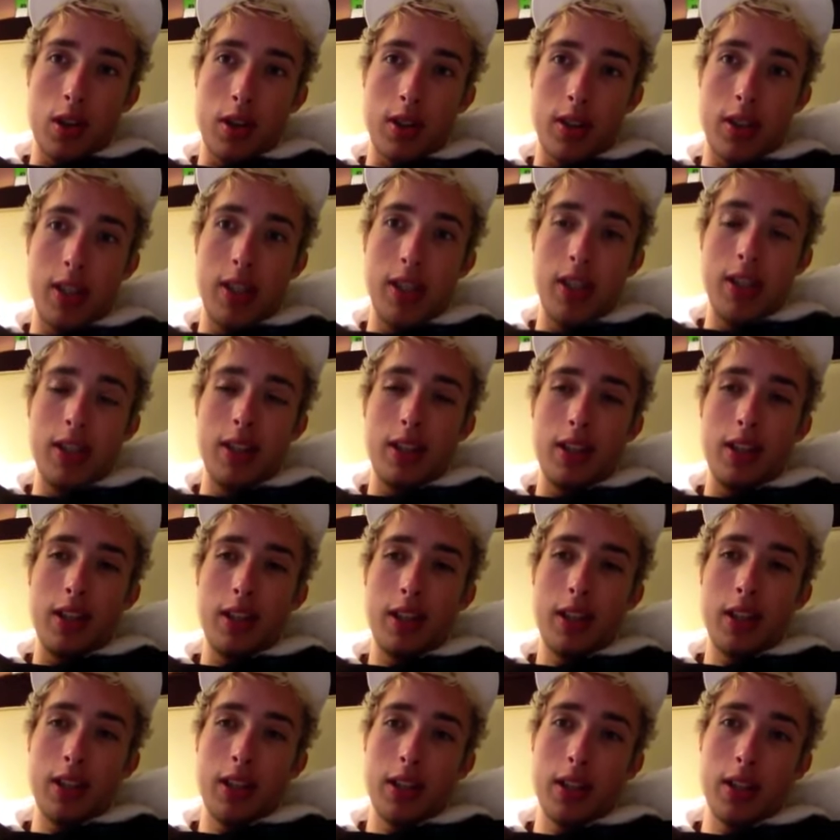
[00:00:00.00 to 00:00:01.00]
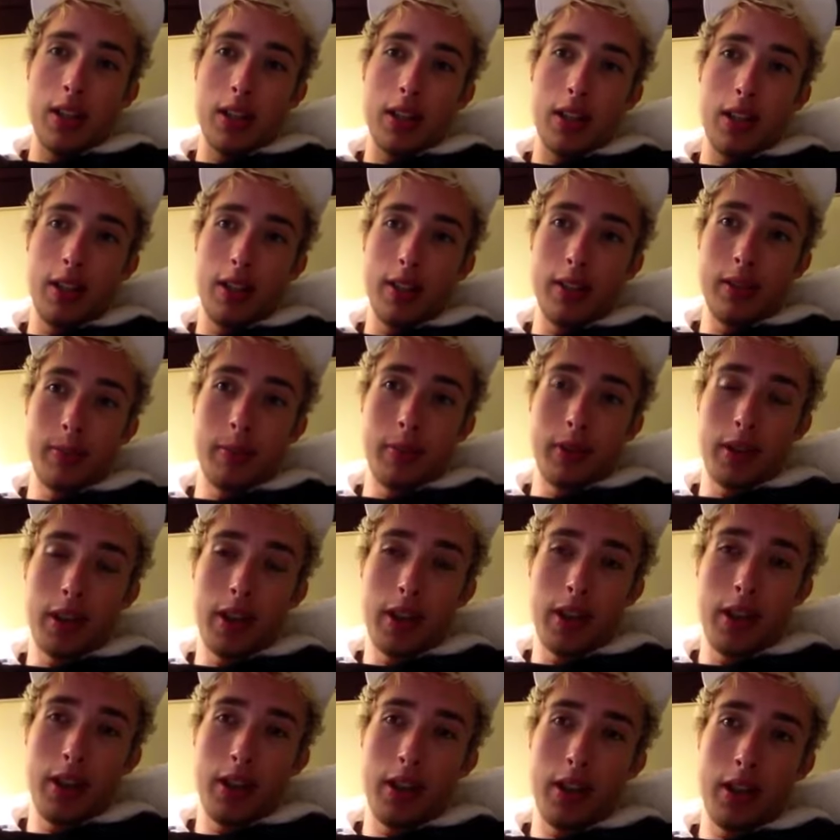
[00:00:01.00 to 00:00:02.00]
TD is
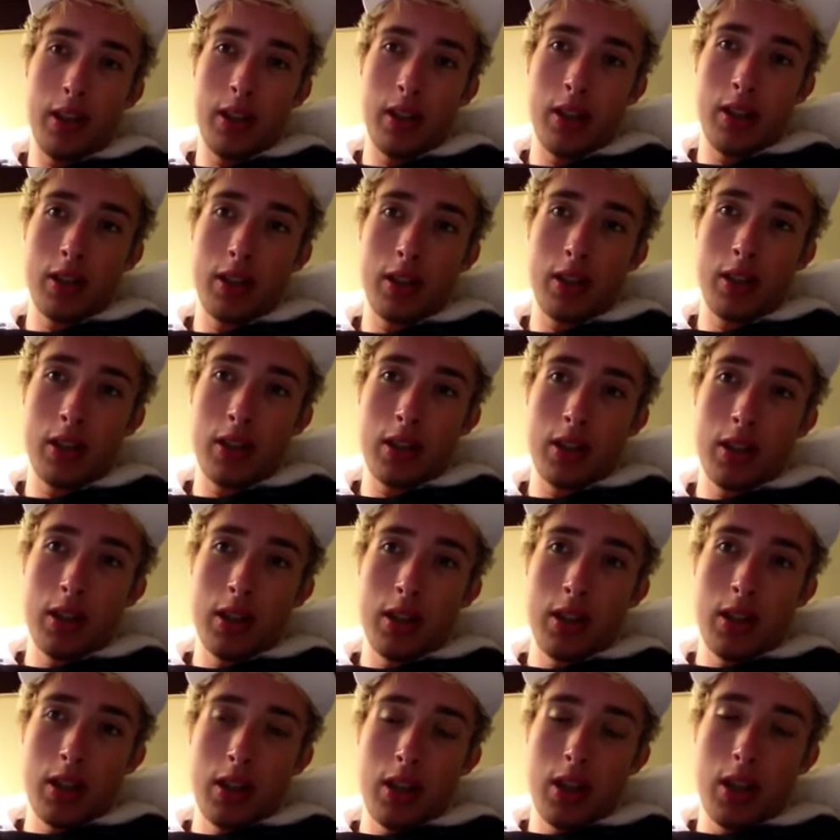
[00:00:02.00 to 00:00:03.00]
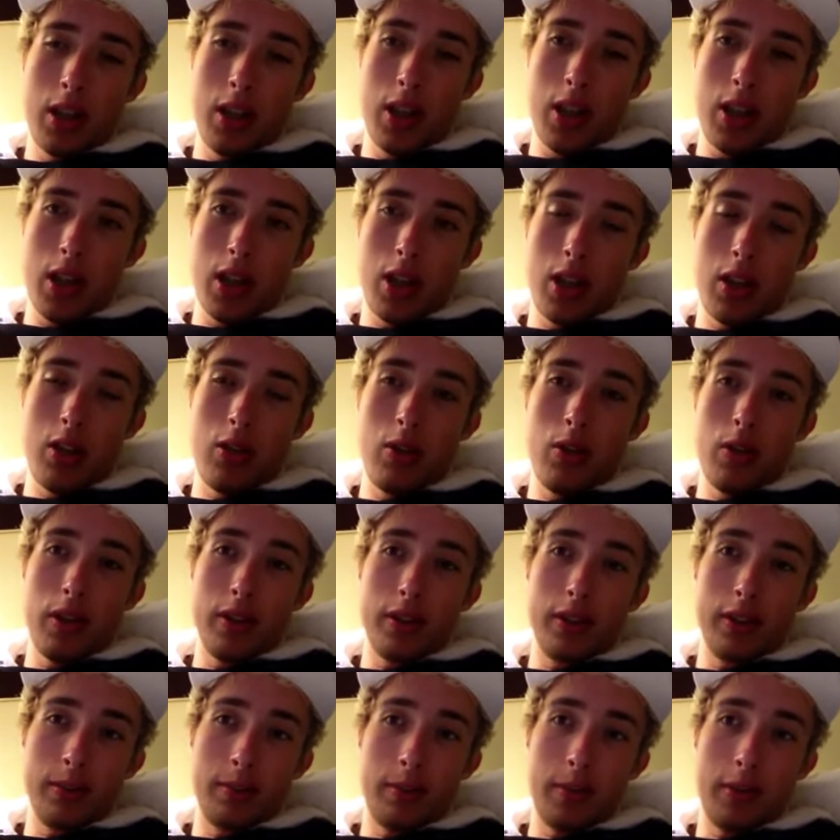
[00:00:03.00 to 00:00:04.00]
playing, and who
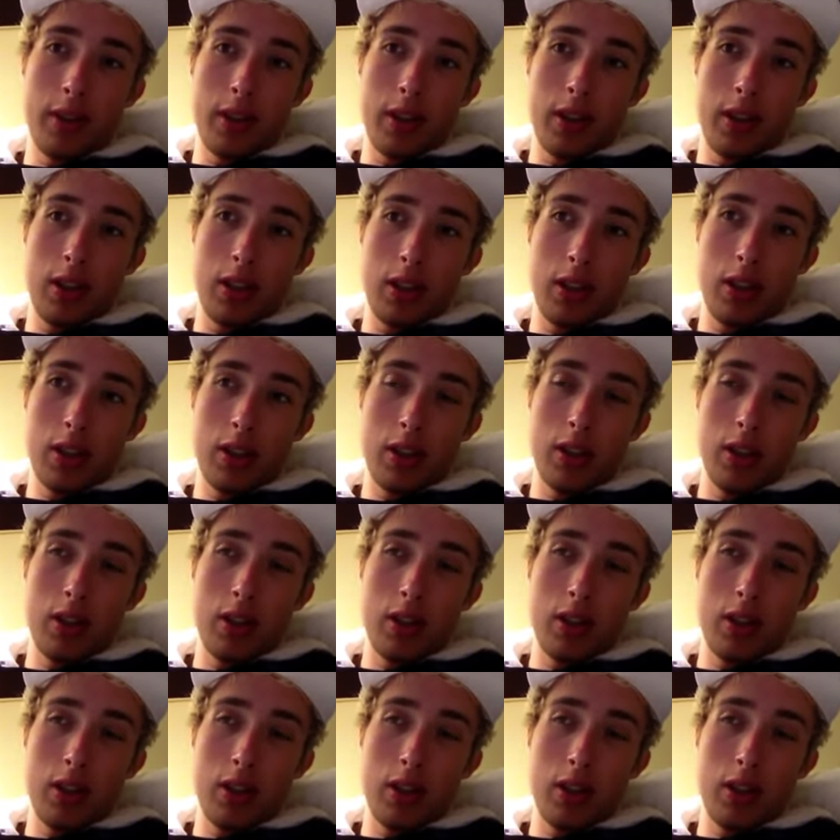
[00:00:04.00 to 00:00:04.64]
else is playing?